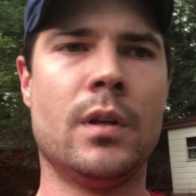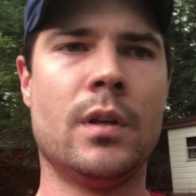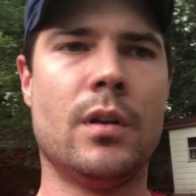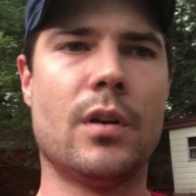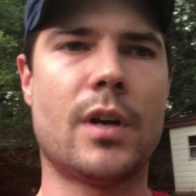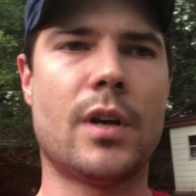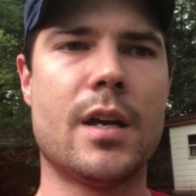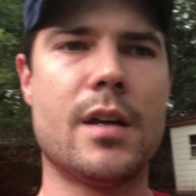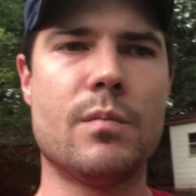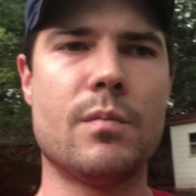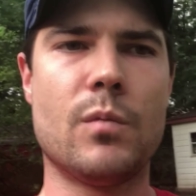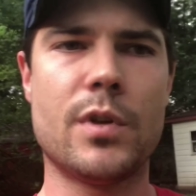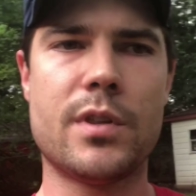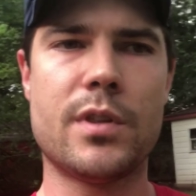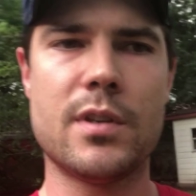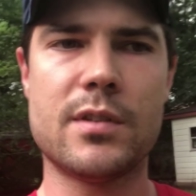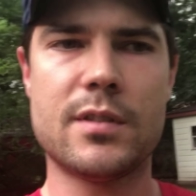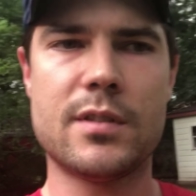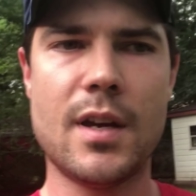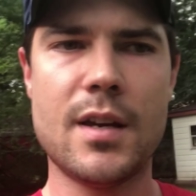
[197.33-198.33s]
Okay, and what
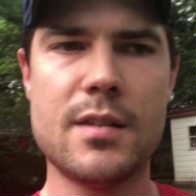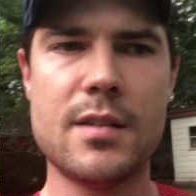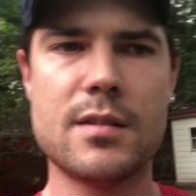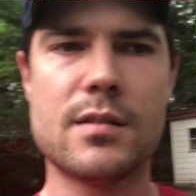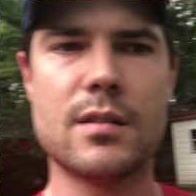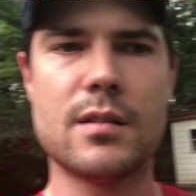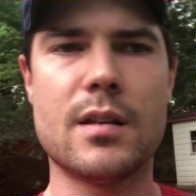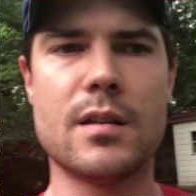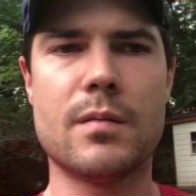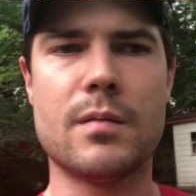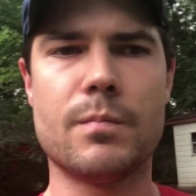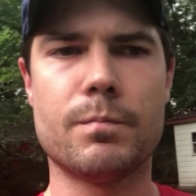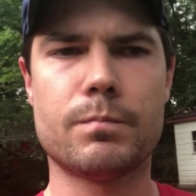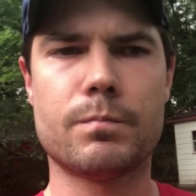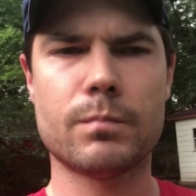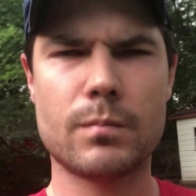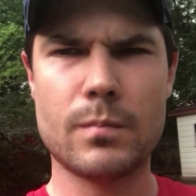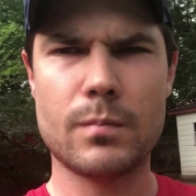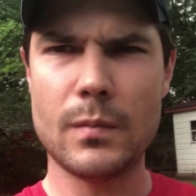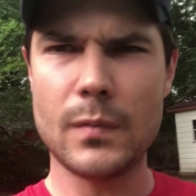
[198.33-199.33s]
this does is
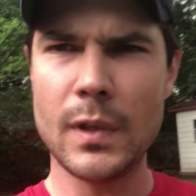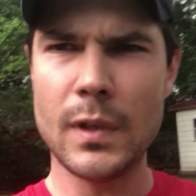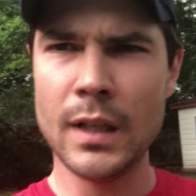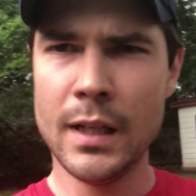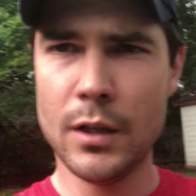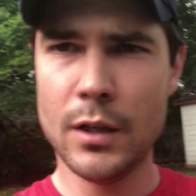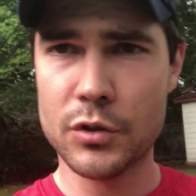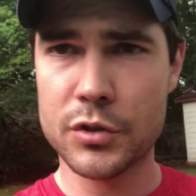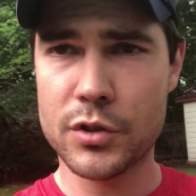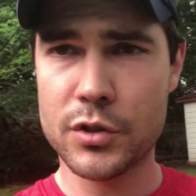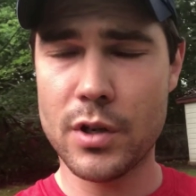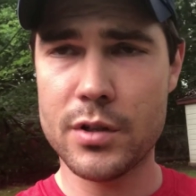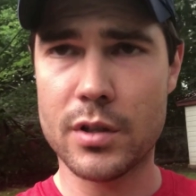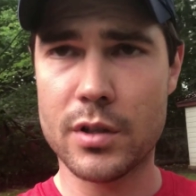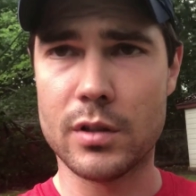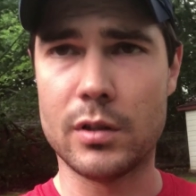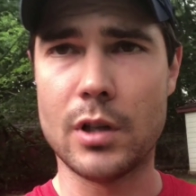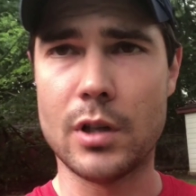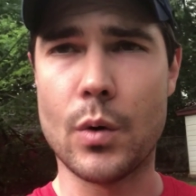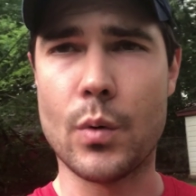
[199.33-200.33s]
it'll start to
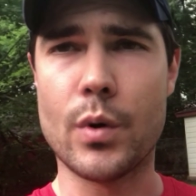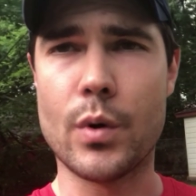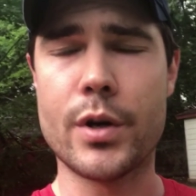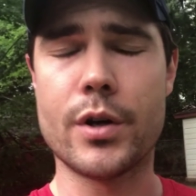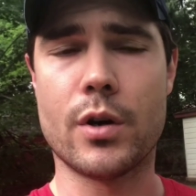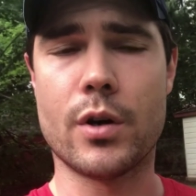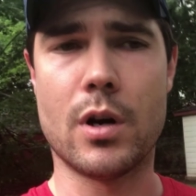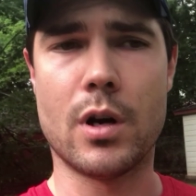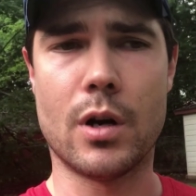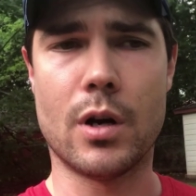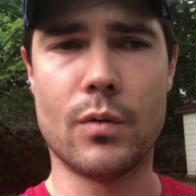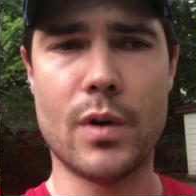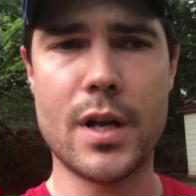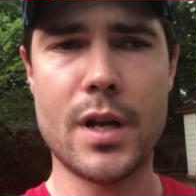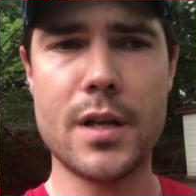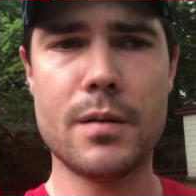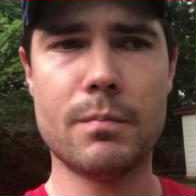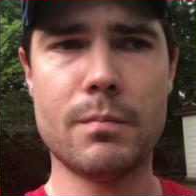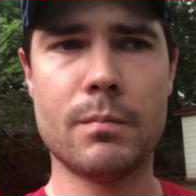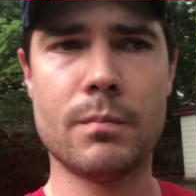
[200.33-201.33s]
lower your heart rate,